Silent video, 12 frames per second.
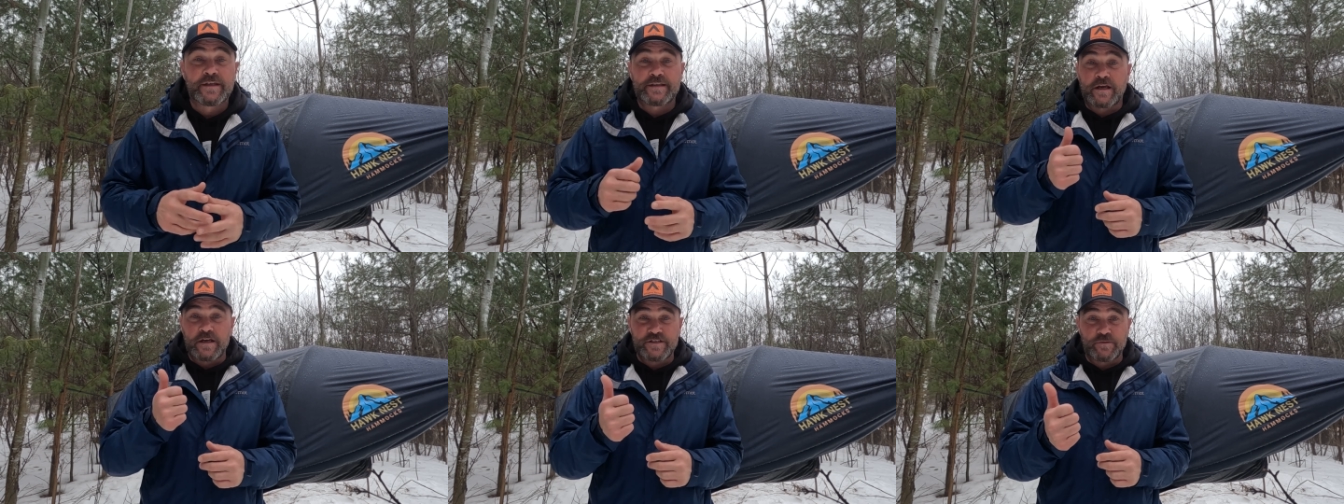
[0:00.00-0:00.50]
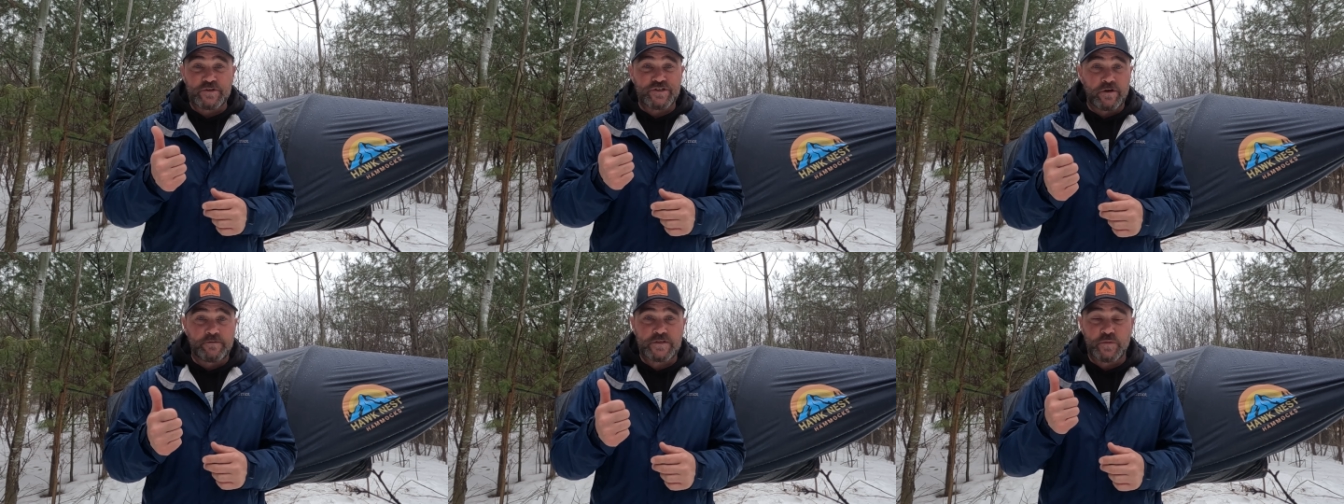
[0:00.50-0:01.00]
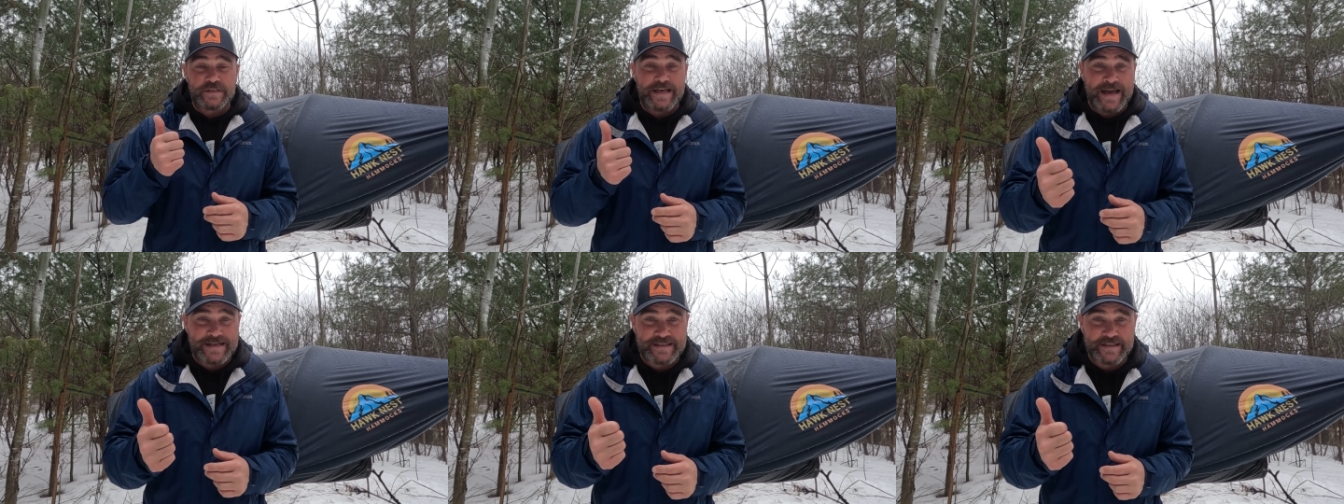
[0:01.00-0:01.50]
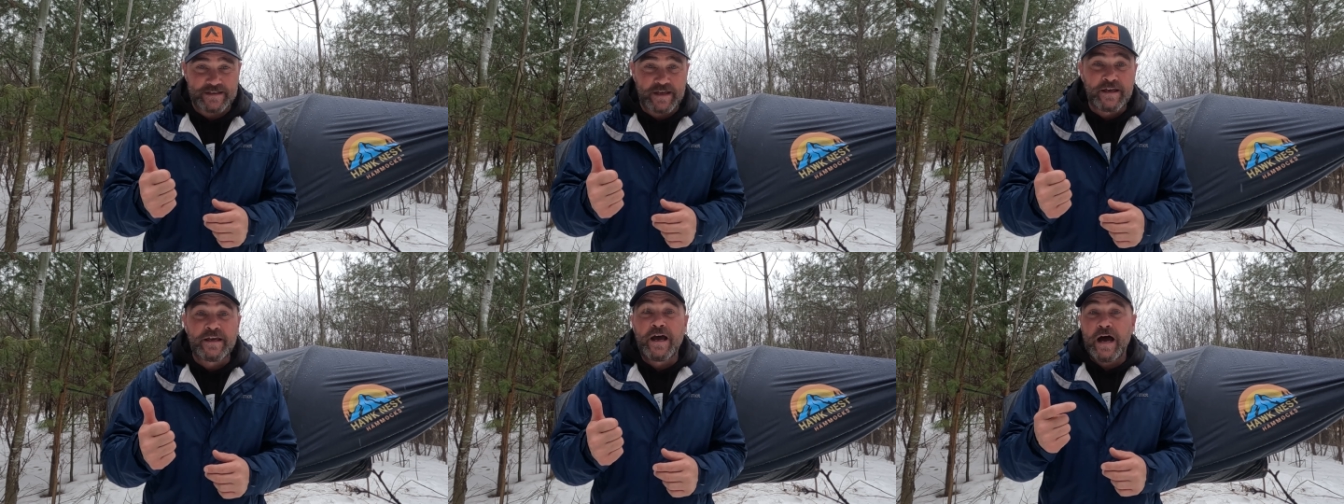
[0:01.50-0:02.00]
The customer service was excellent.
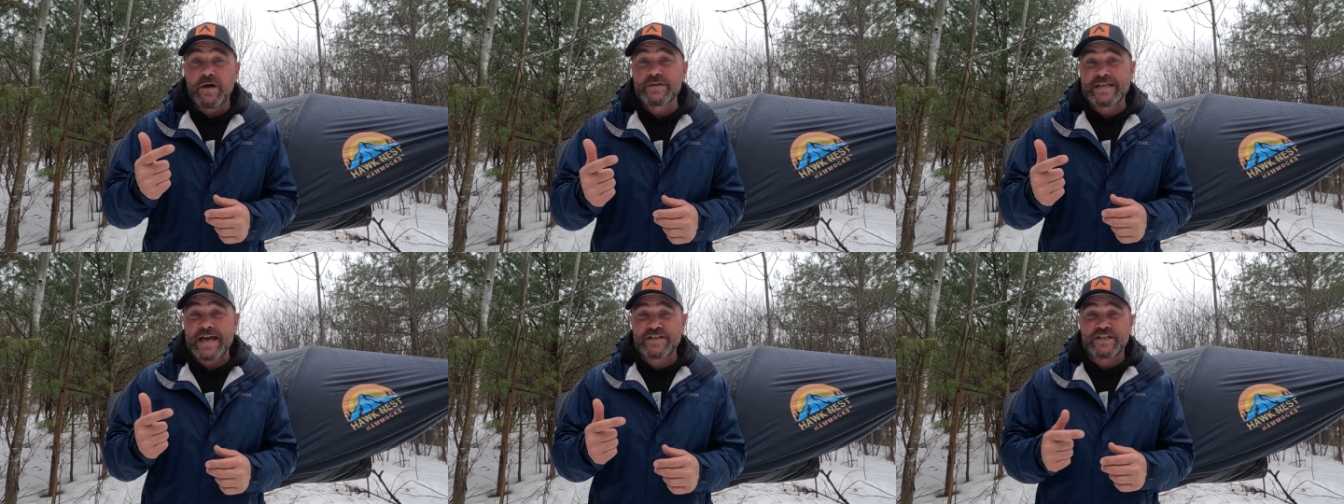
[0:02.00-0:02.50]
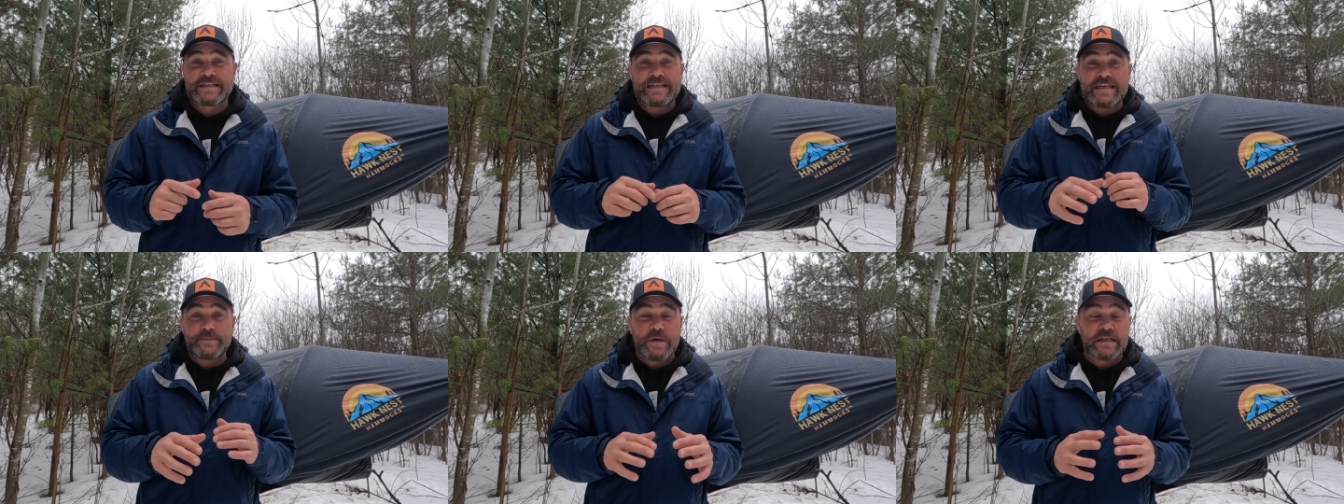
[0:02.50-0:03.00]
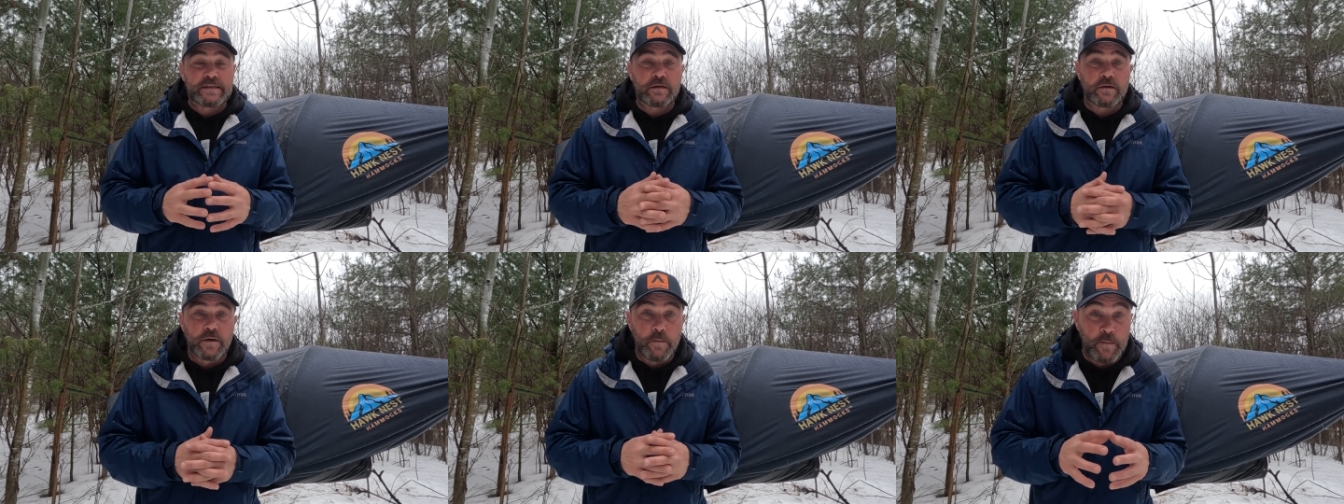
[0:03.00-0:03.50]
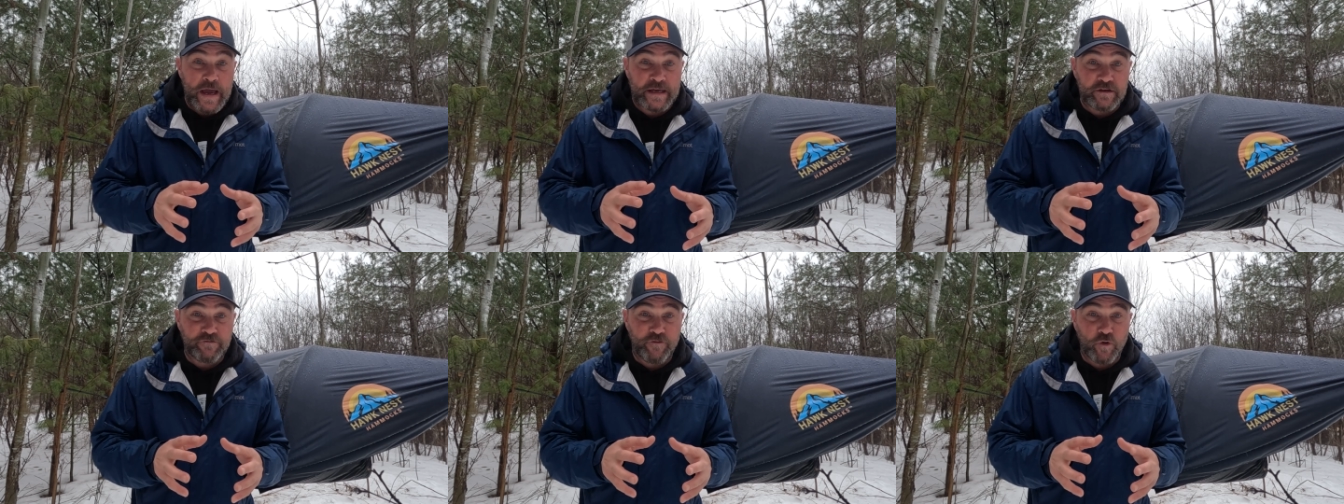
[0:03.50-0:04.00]
I was actually emailing
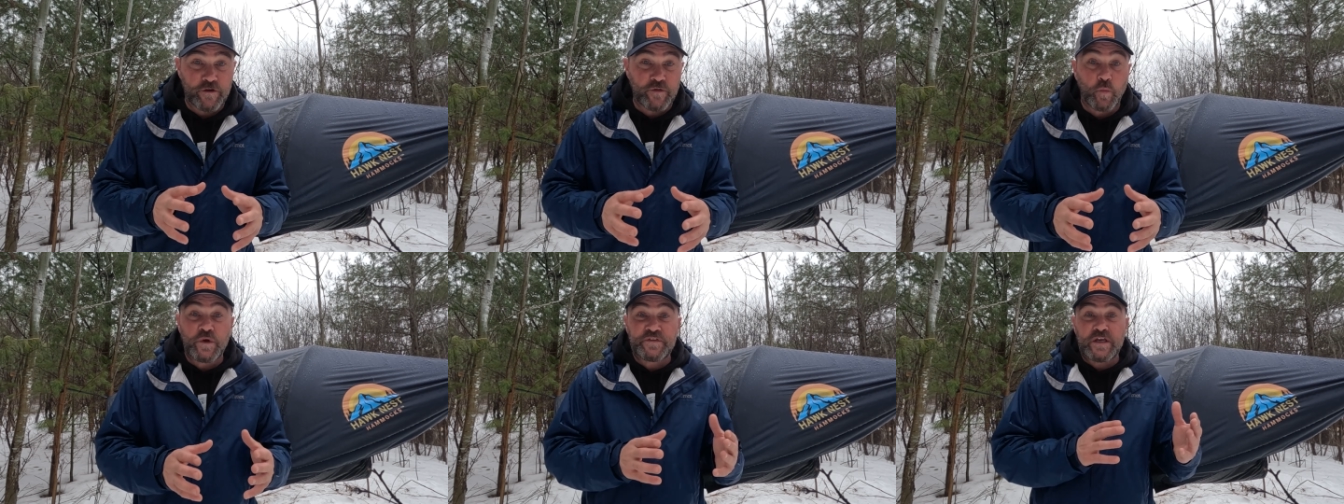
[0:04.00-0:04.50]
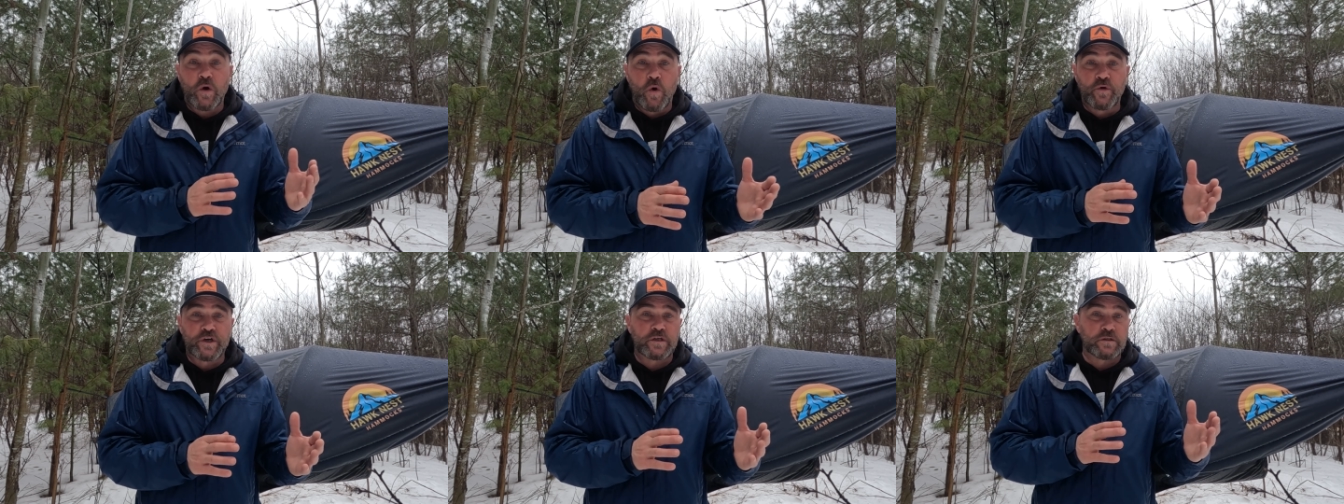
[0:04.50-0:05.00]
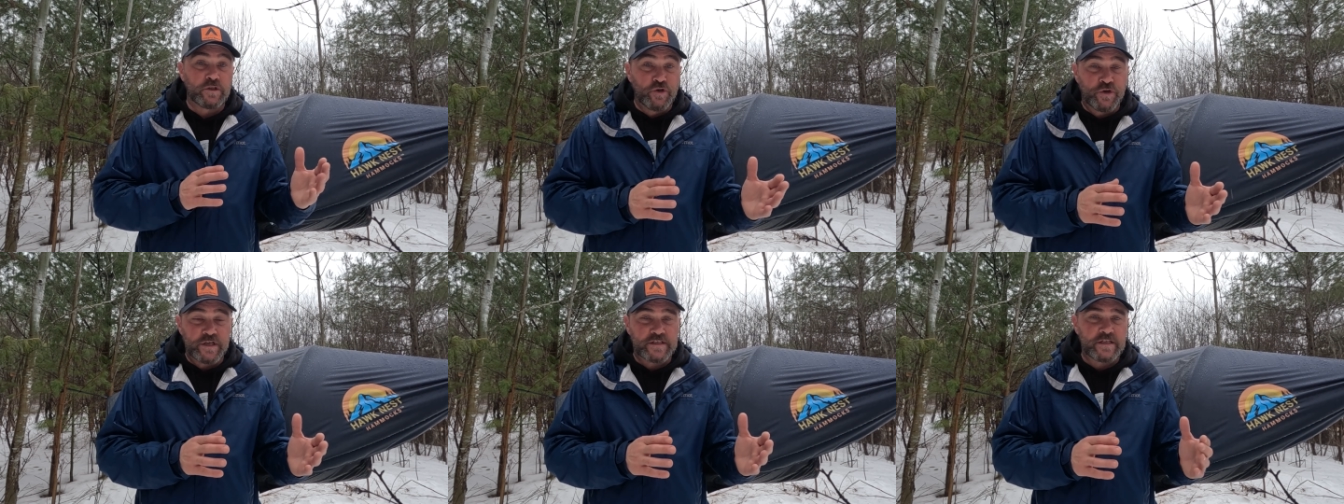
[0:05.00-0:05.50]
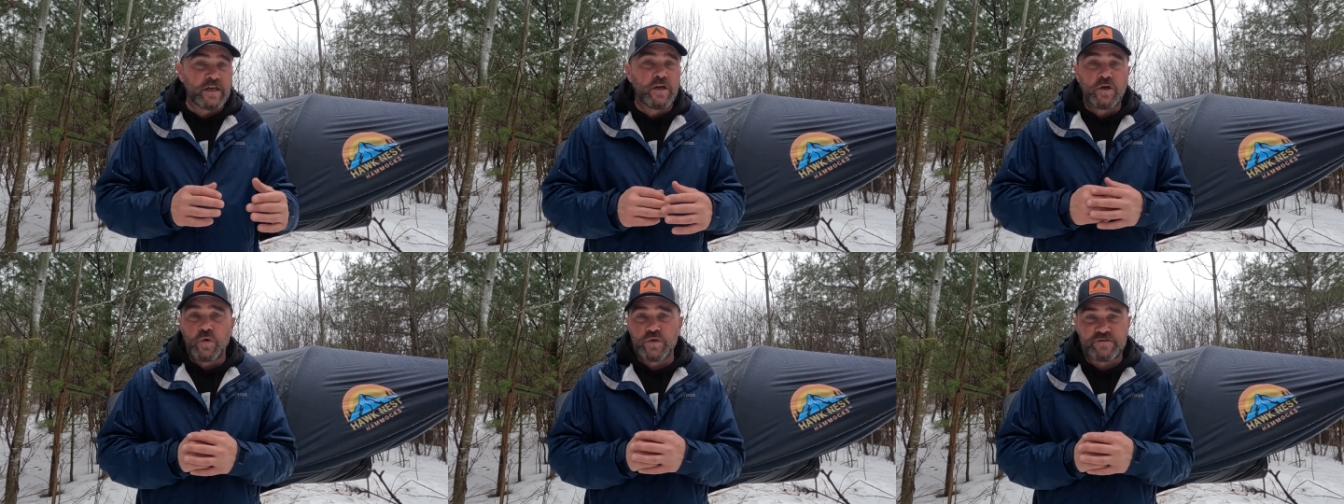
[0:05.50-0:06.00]
back and forth with the owner, Lucas,
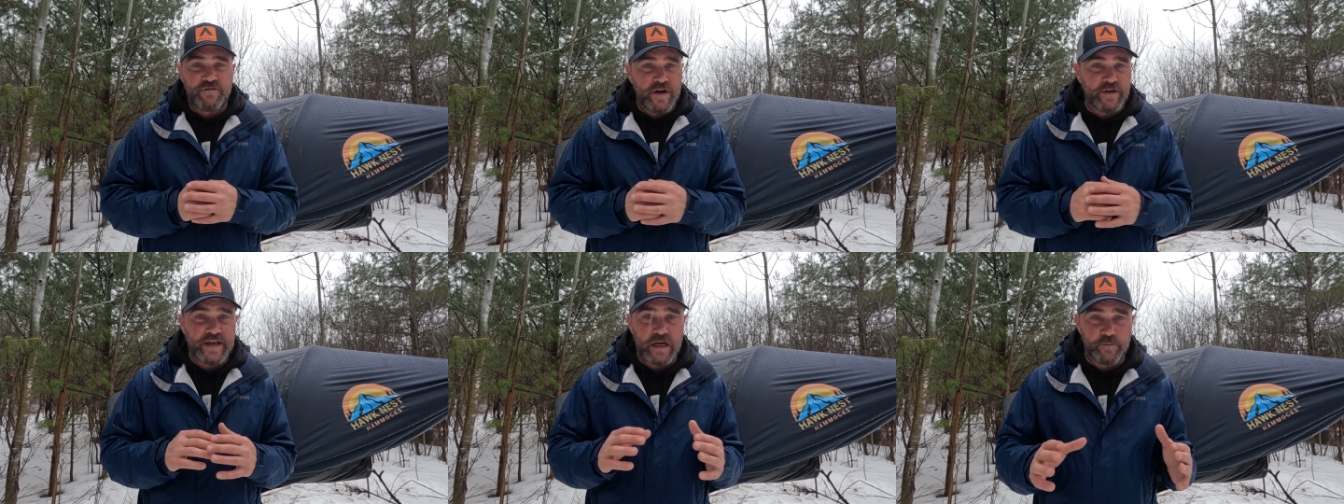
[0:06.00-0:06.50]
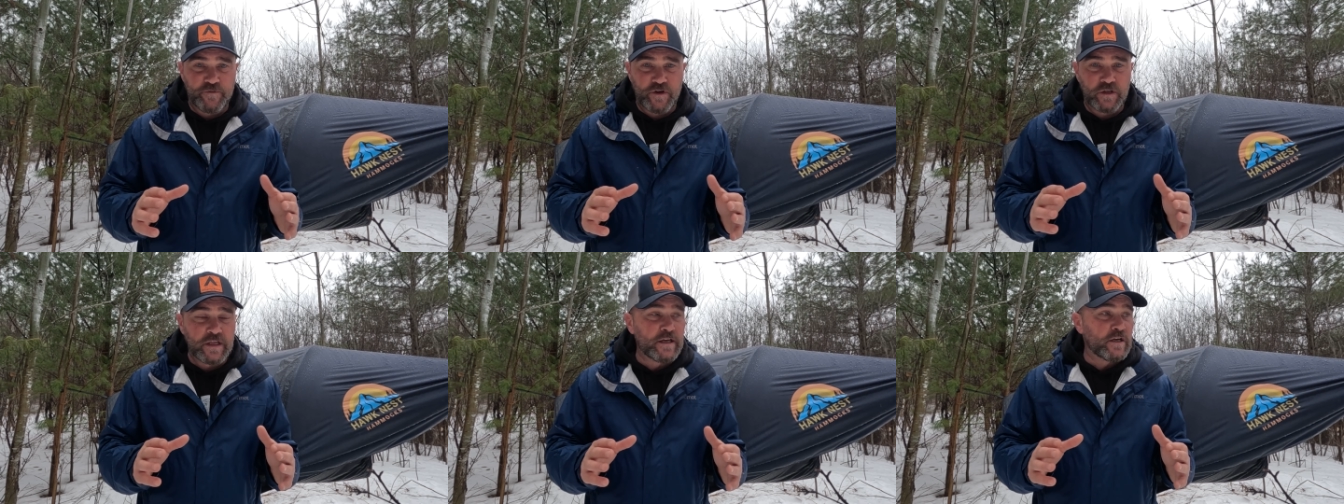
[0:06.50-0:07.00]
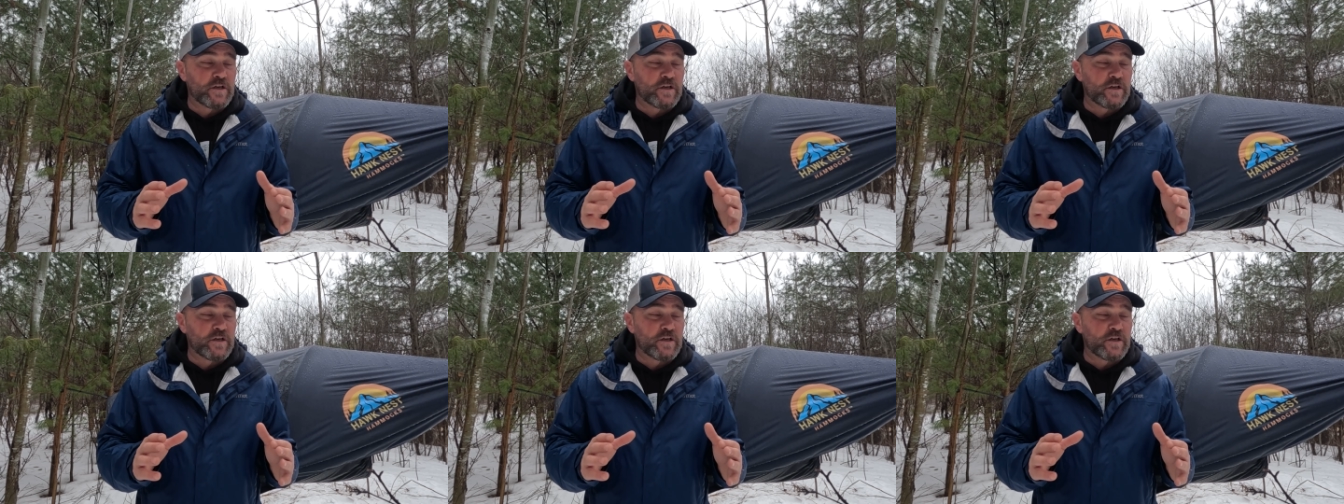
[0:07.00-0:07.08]
who was very helpful.